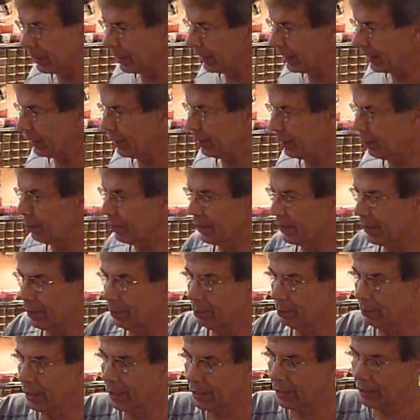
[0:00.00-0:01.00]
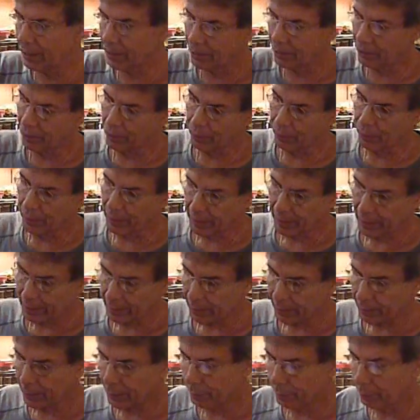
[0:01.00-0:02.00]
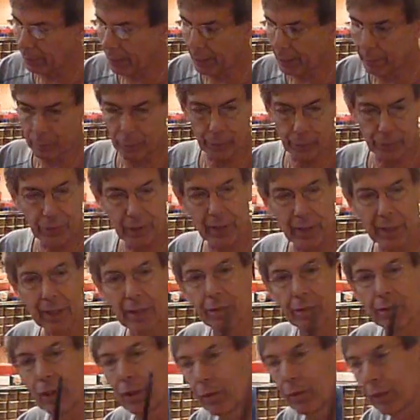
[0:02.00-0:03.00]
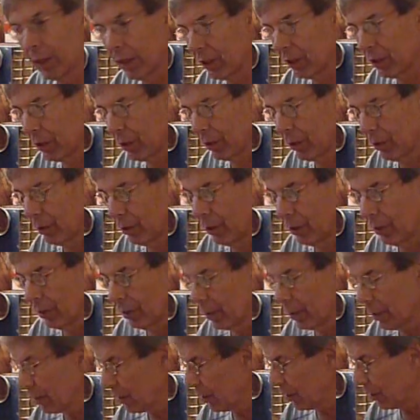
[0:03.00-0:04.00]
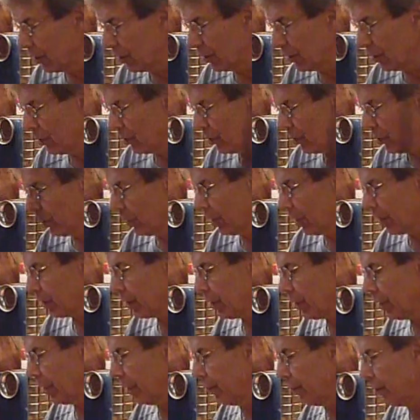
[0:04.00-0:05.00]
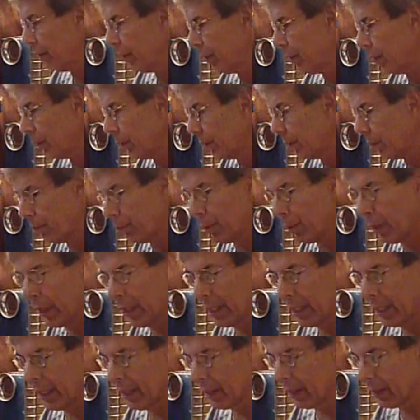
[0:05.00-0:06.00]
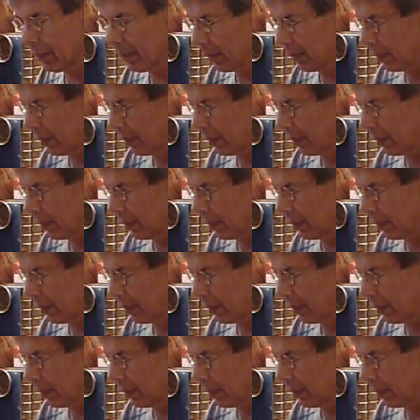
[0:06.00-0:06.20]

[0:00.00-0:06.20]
need in making your bamboo thing. I've already shown you this. This is a drill extender to break out